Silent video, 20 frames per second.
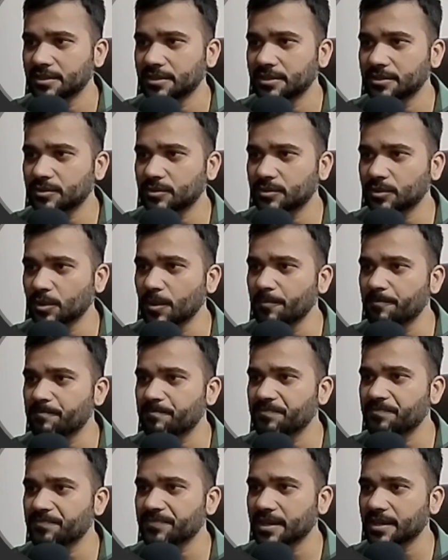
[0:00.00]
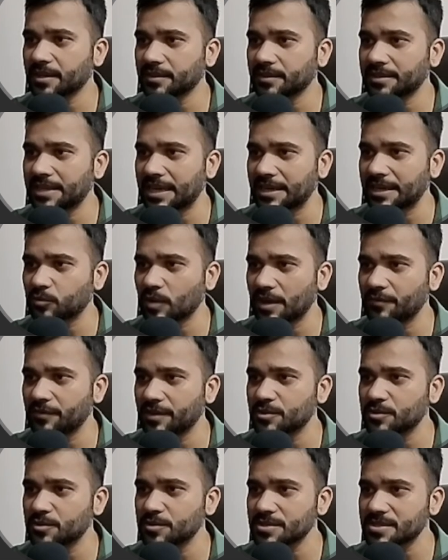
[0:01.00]
So that's why we
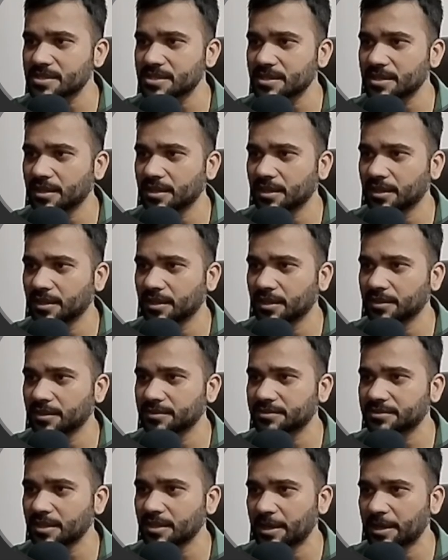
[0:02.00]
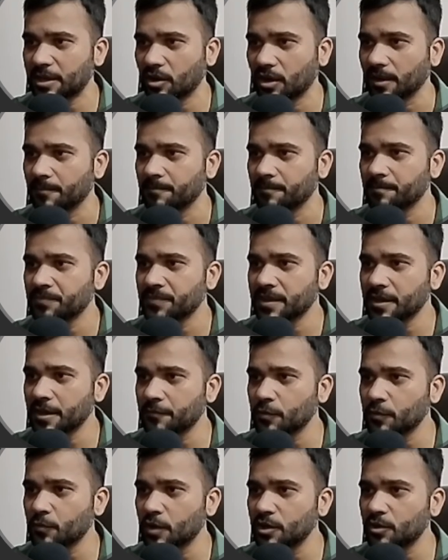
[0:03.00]
use semicolon. If
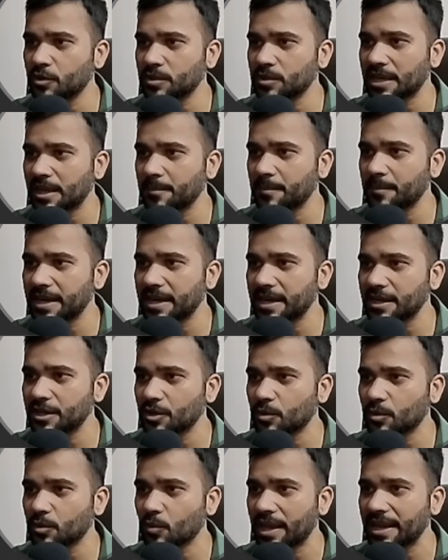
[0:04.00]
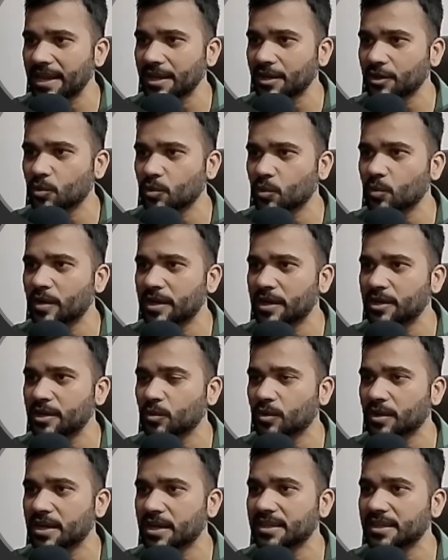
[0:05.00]
you want to terminate your query, don't want to
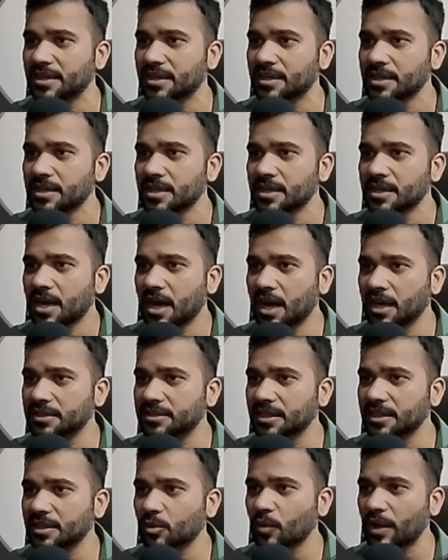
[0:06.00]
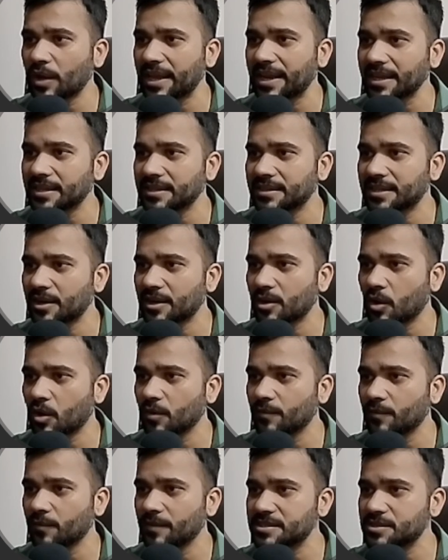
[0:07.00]
run the other query, then
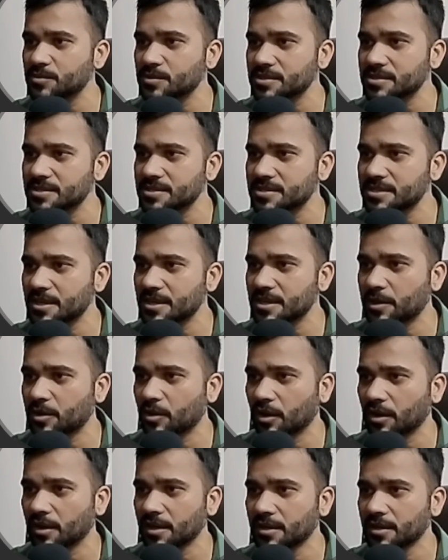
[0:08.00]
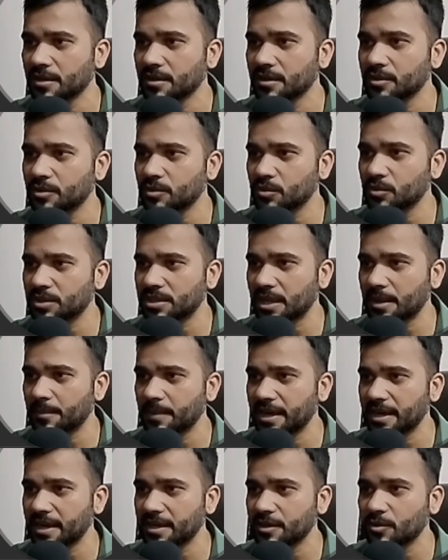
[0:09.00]
always use semicolon to
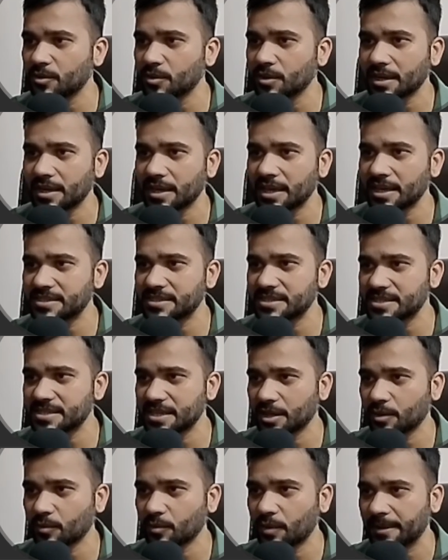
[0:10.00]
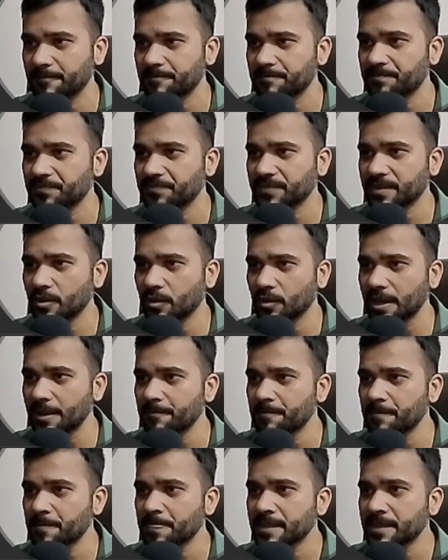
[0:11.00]
terminate your existing query. Okay,
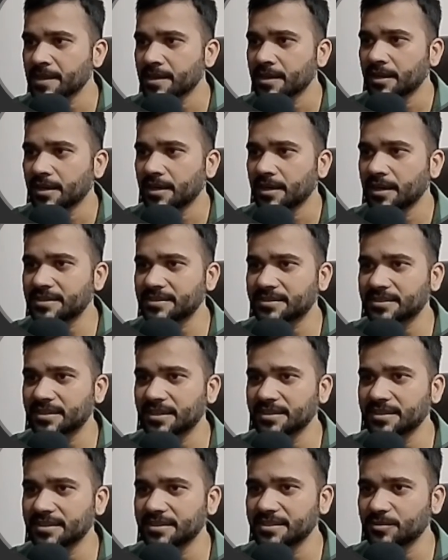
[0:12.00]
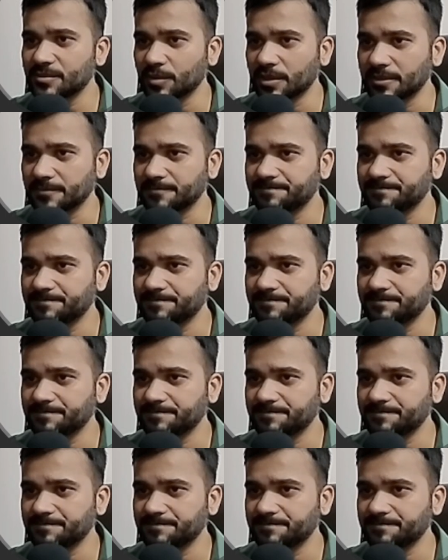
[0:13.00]
let's run this one